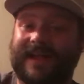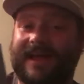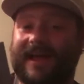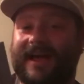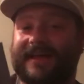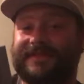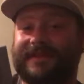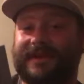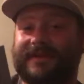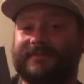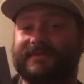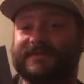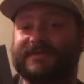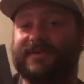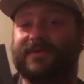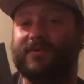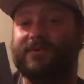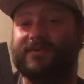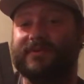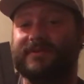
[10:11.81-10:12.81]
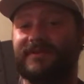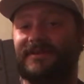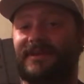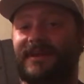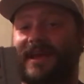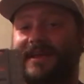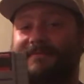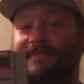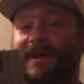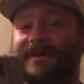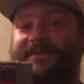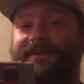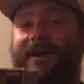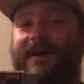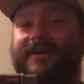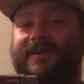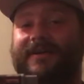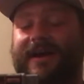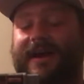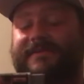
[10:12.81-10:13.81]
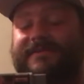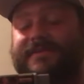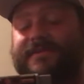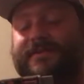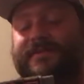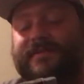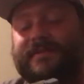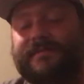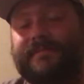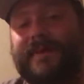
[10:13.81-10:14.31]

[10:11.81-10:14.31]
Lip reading: I thought it was cool to name my daughter after